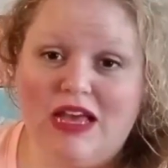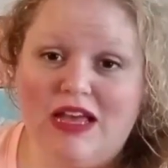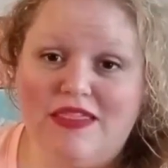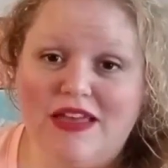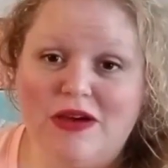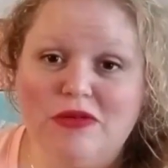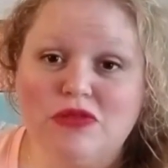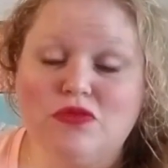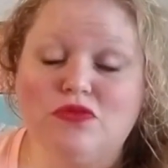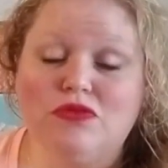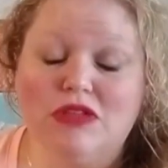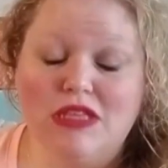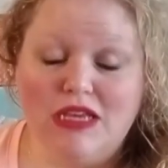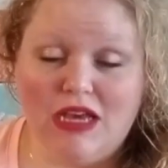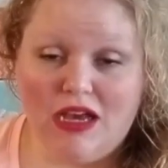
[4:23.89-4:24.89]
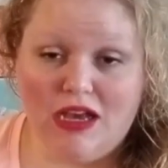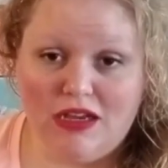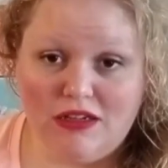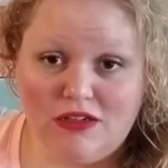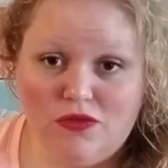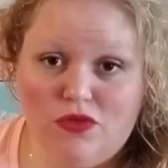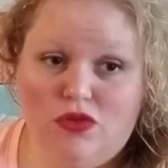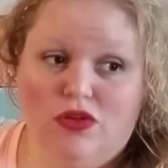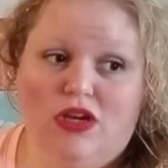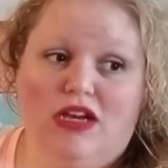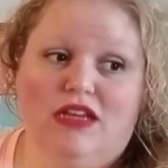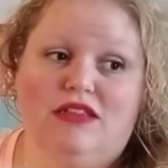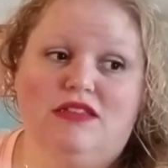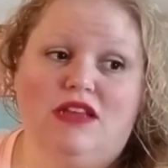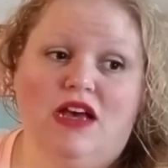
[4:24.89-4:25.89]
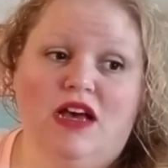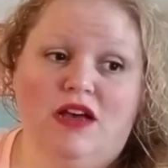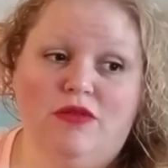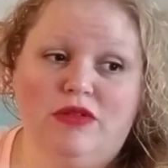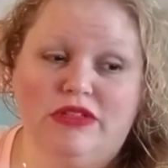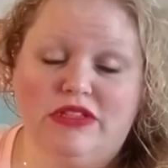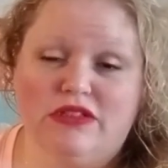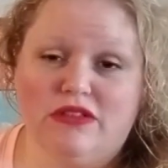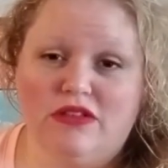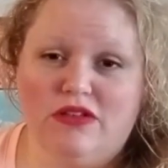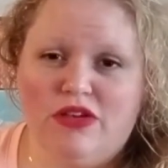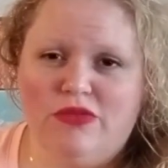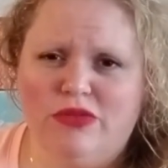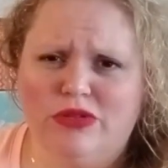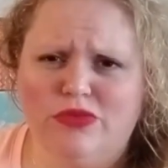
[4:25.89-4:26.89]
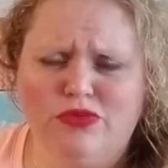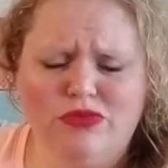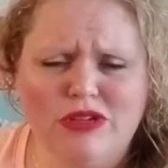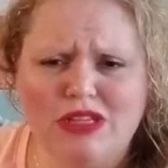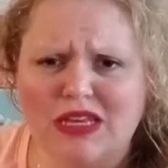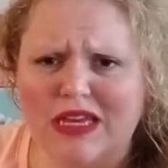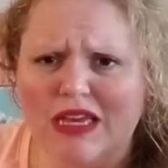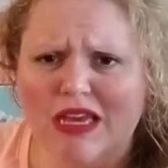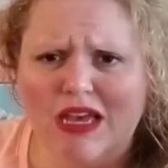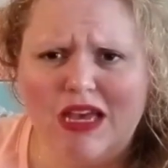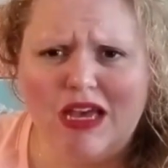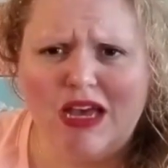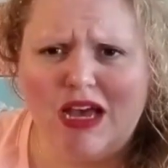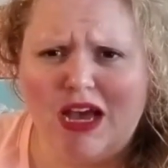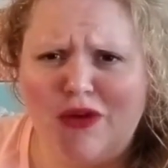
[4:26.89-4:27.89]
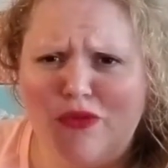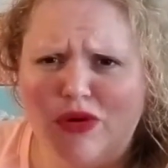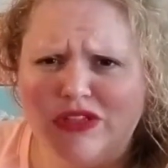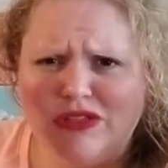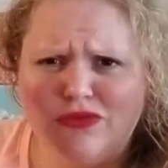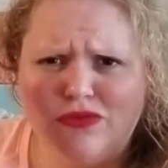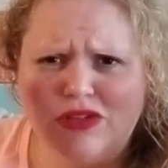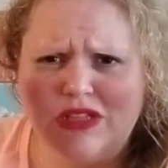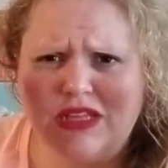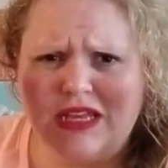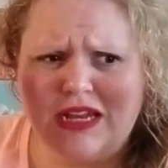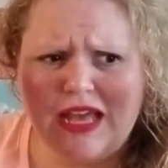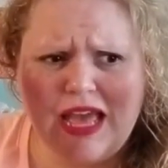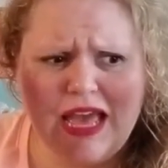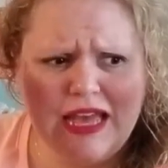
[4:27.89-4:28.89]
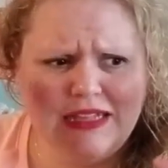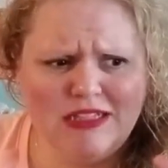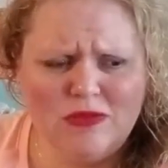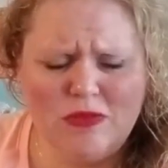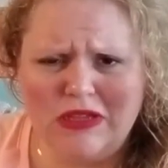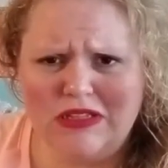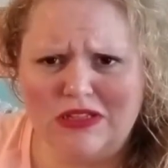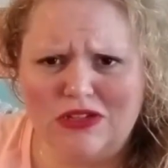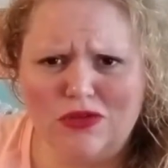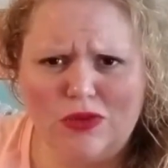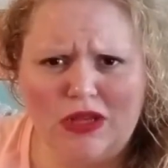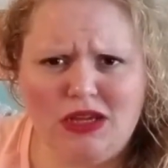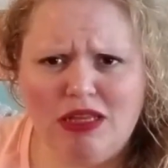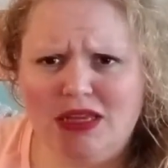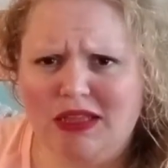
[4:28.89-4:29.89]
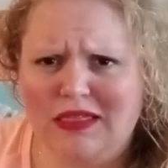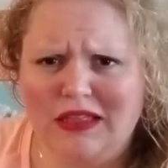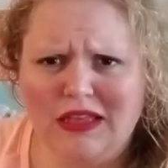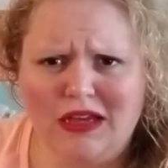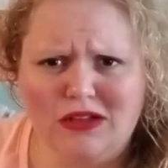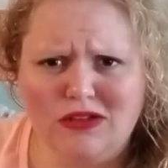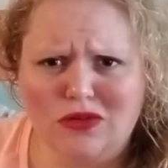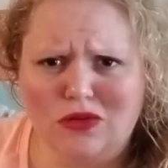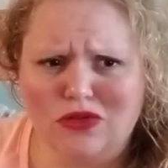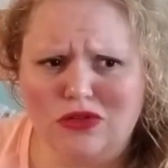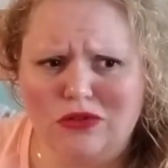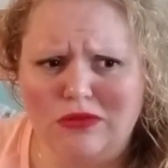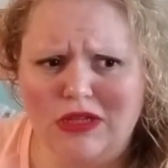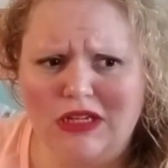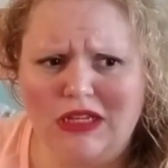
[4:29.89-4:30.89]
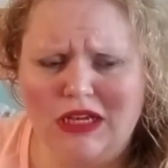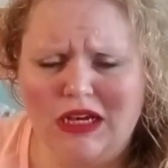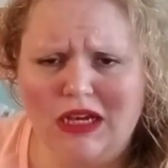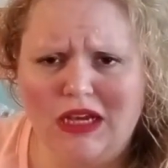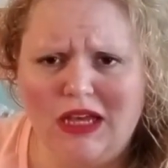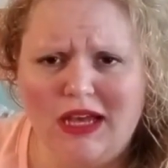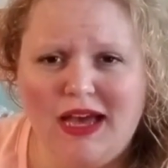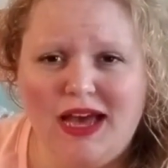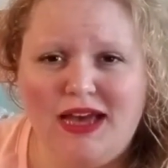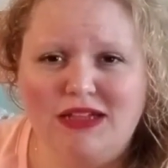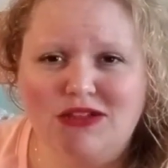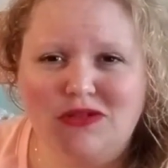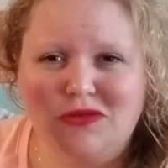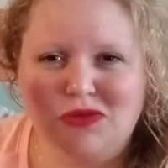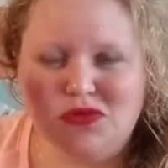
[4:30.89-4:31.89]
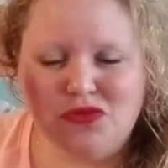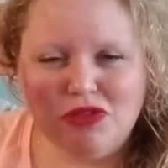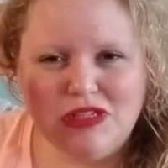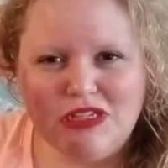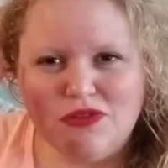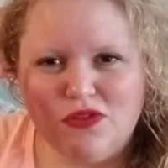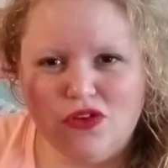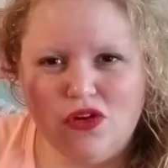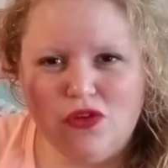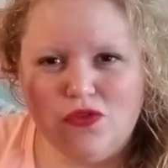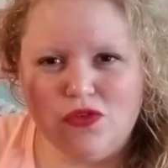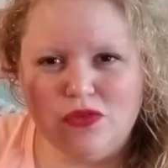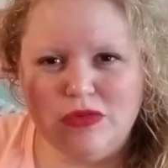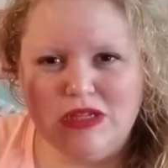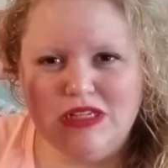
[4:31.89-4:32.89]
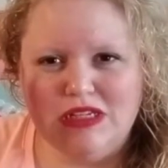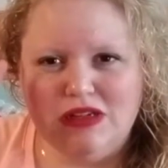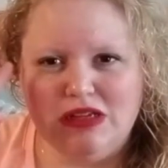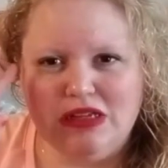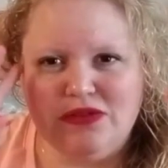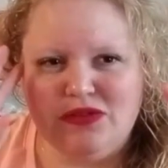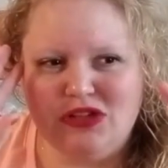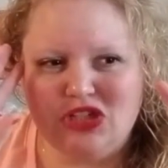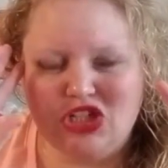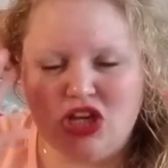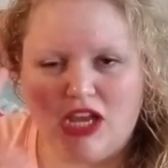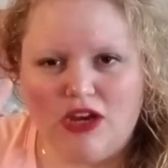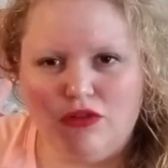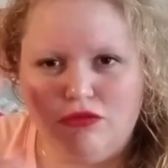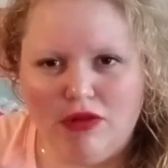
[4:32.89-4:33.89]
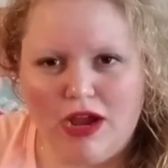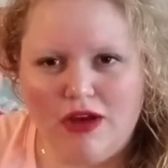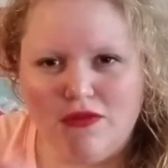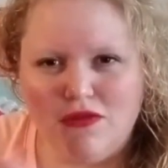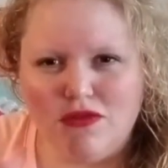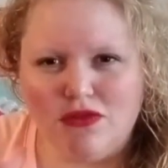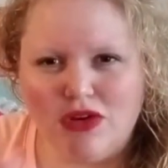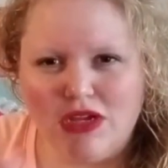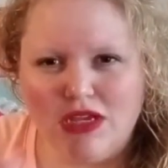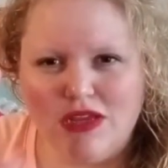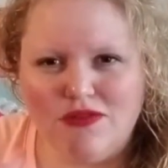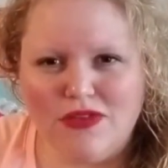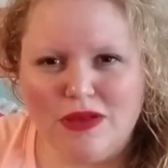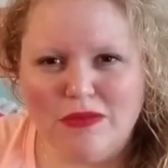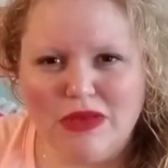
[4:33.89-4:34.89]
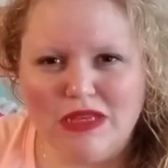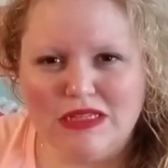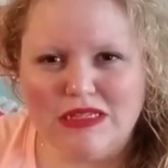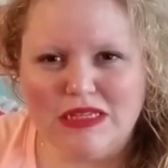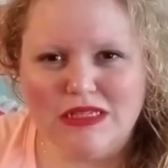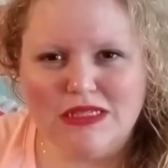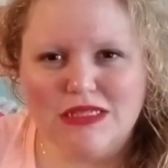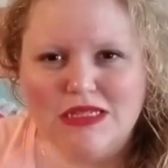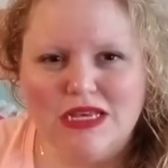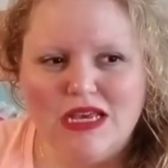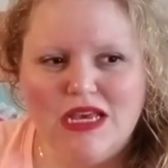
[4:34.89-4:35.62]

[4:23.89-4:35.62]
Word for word: That was really kind of you guys. I wasn't really in a headspace to do anything on social media, and so it was really difficult for me to even check Ravelry, if that makes sense.